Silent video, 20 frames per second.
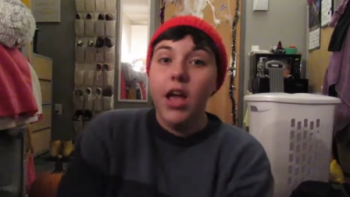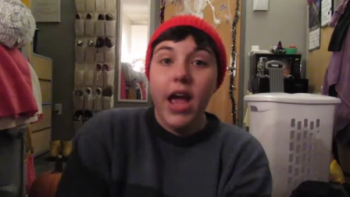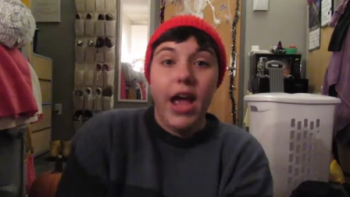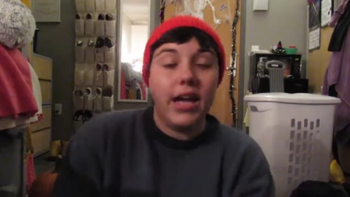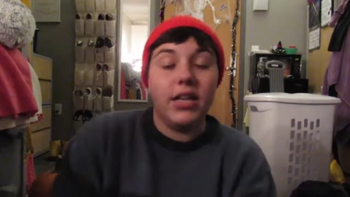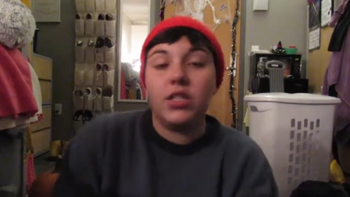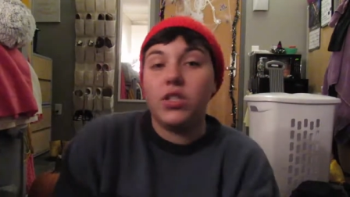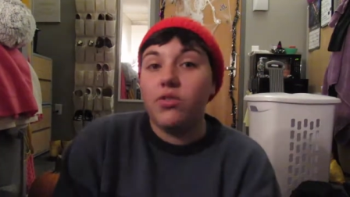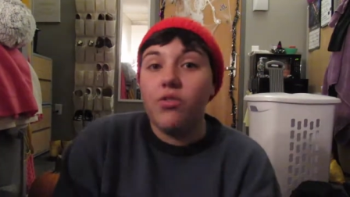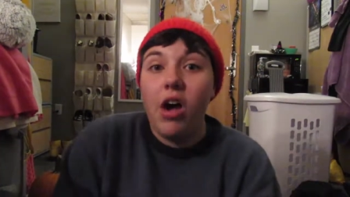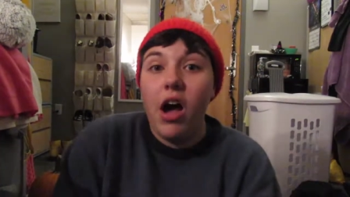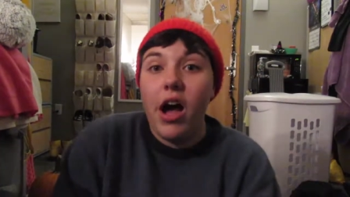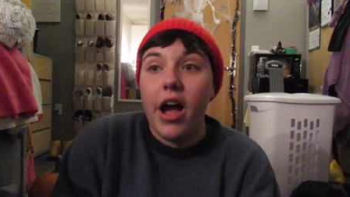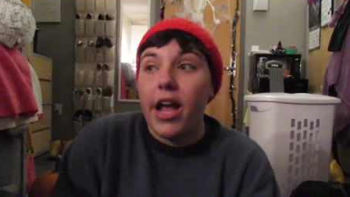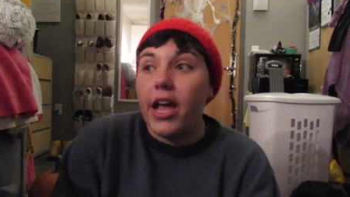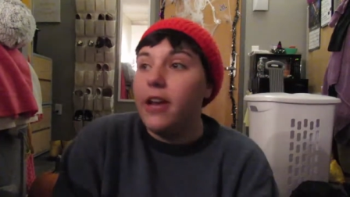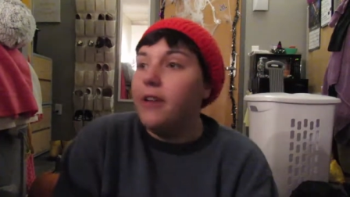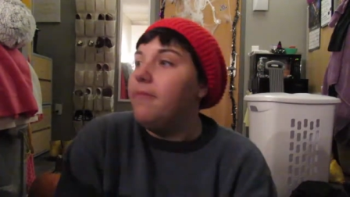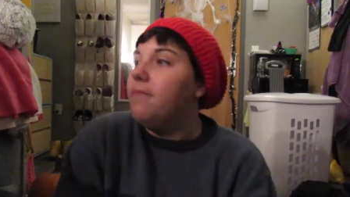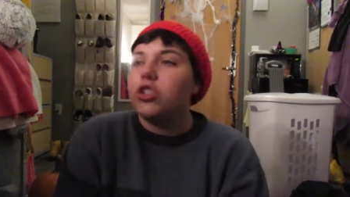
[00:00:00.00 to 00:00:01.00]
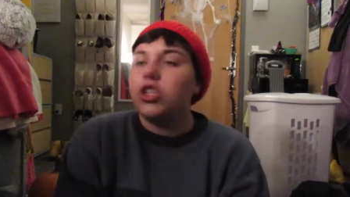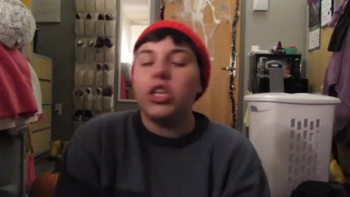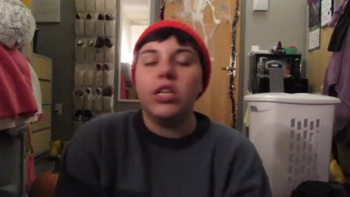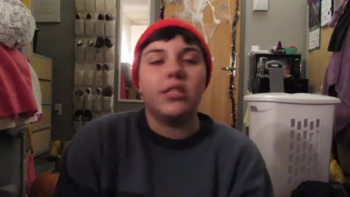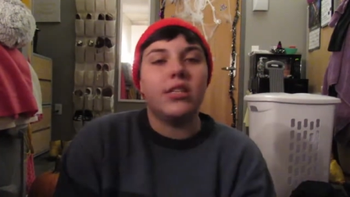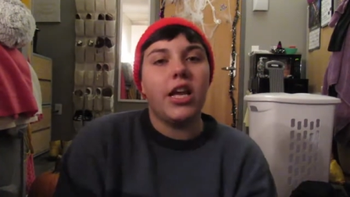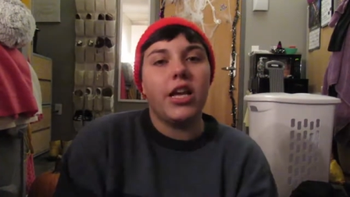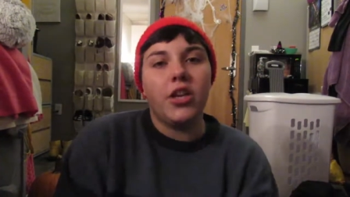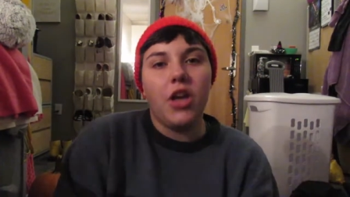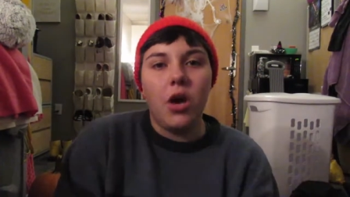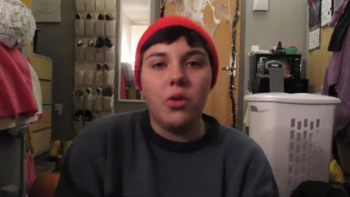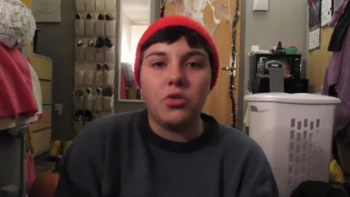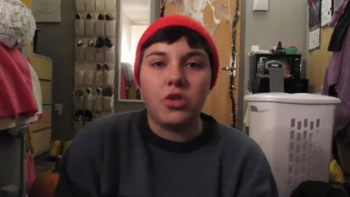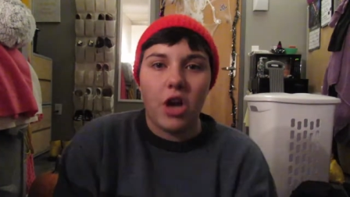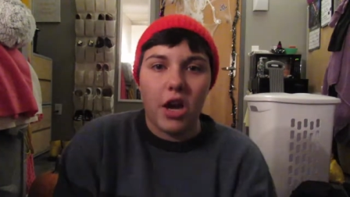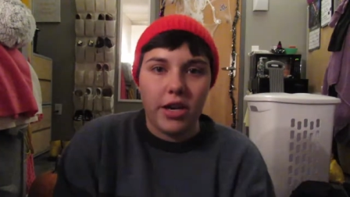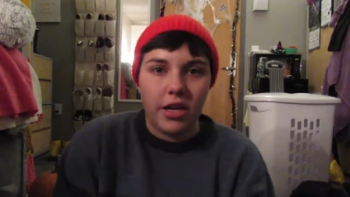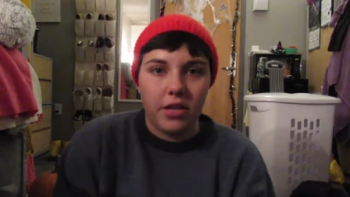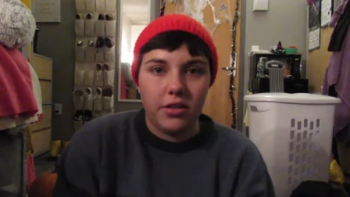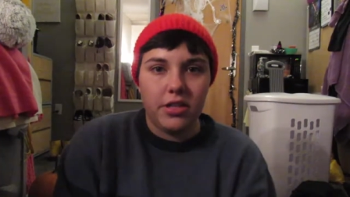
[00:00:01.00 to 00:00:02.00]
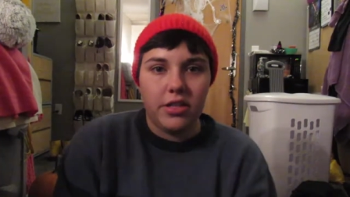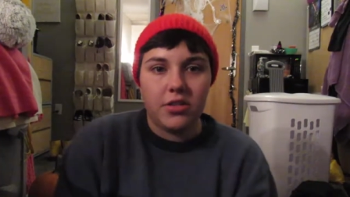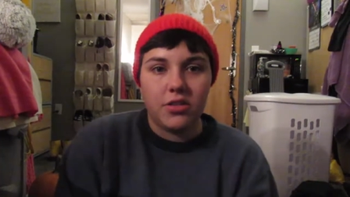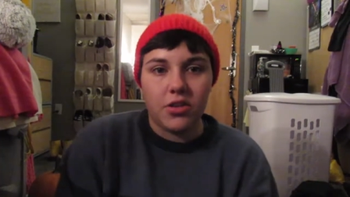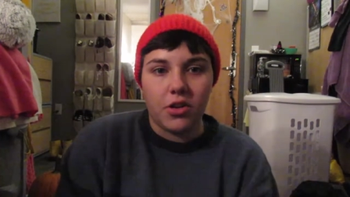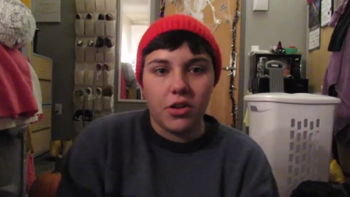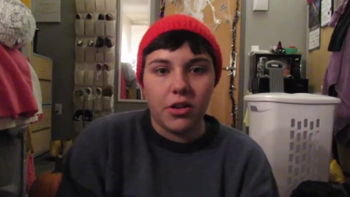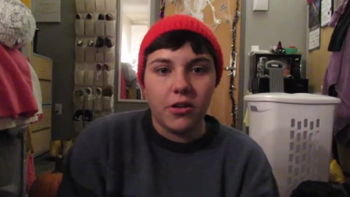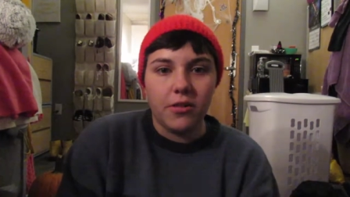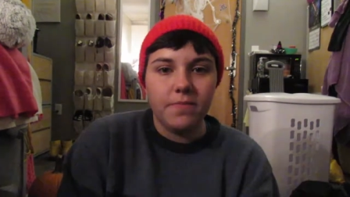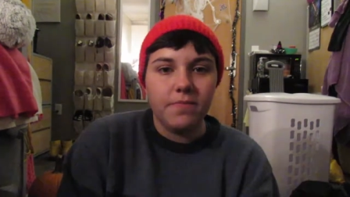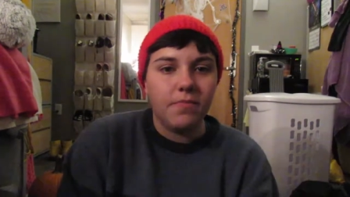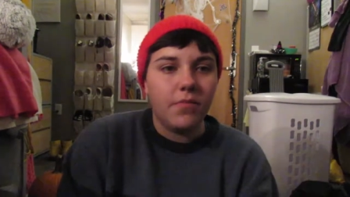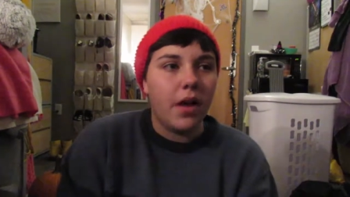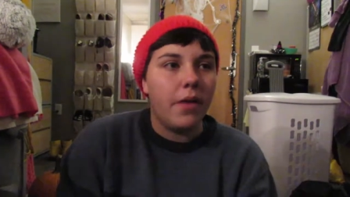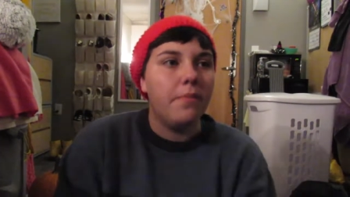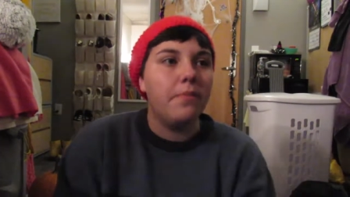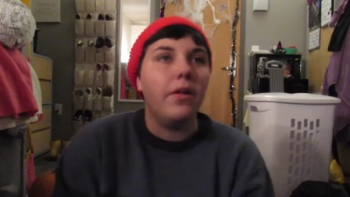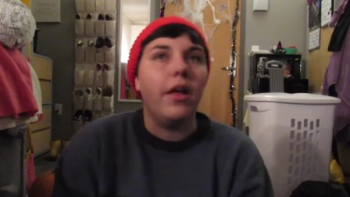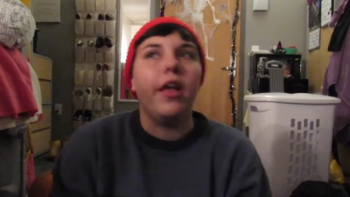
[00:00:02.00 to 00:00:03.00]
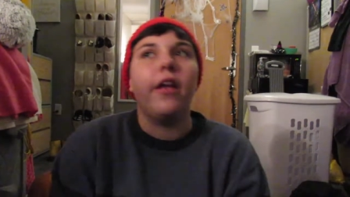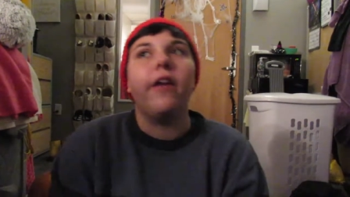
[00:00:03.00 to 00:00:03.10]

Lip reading: it's fine. She's like, no, try on this skirt. I'm like,